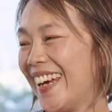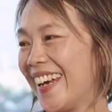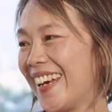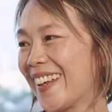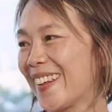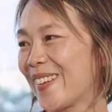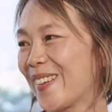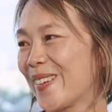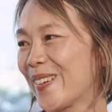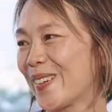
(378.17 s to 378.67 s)

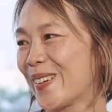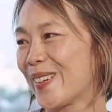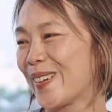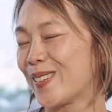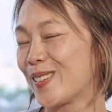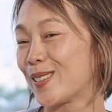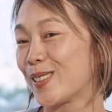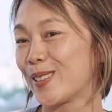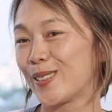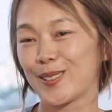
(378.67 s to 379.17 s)
And
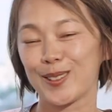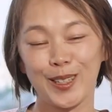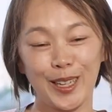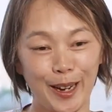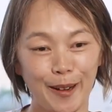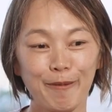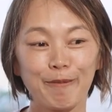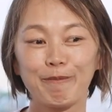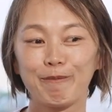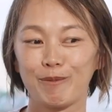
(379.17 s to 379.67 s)

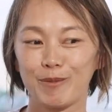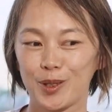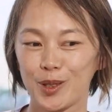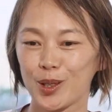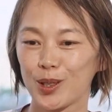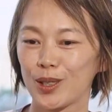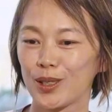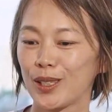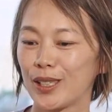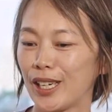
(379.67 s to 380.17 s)
yeah,
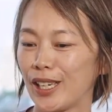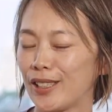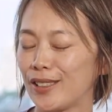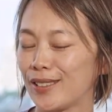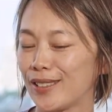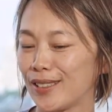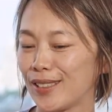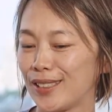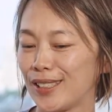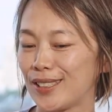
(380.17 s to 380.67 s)
so
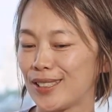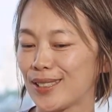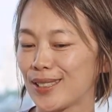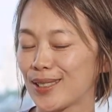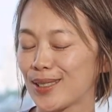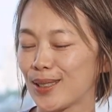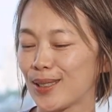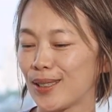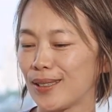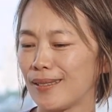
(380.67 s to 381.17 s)

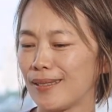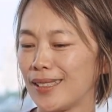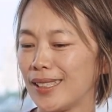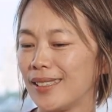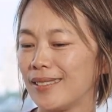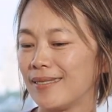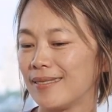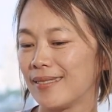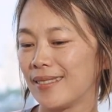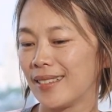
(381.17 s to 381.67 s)
it's
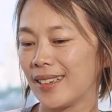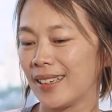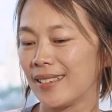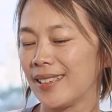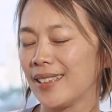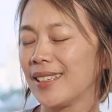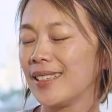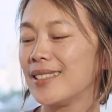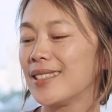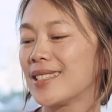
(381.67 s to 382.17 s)
I
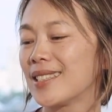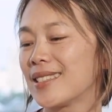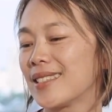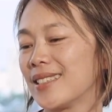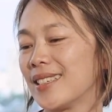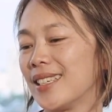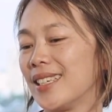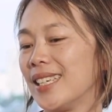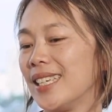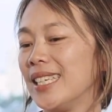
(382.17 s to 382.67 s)
think it's
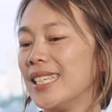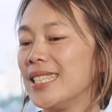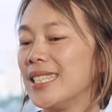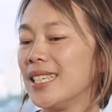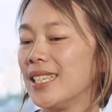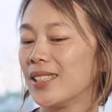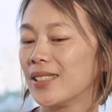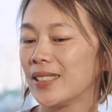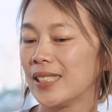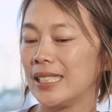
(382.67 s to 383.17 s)

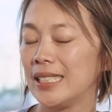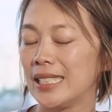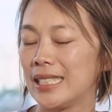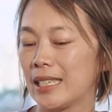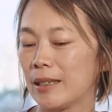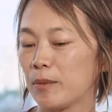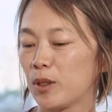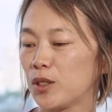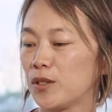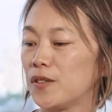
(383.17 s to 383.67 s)
easier in
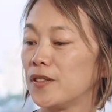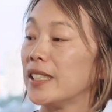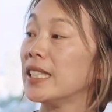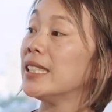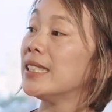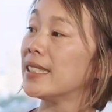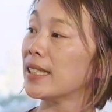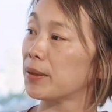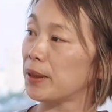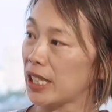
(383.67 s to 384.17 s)
terms of
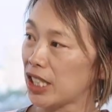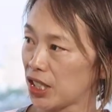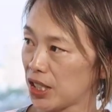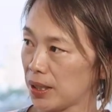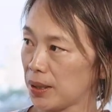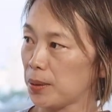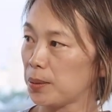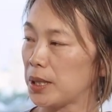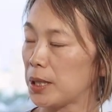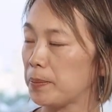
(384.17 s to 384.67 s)

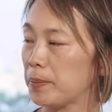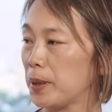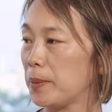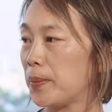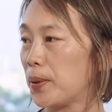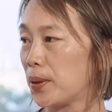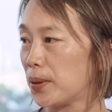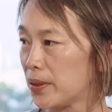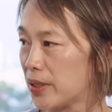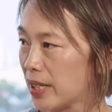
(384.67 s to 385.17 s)
interaction with
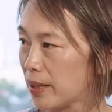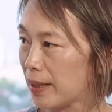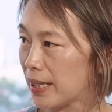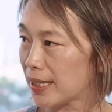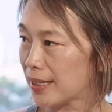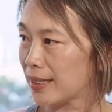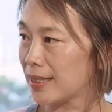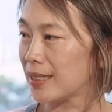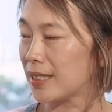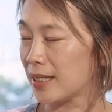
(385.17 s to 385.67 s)
people,
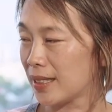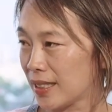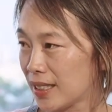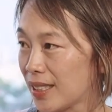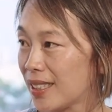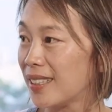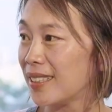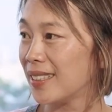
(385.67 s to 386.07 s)
direct interaction.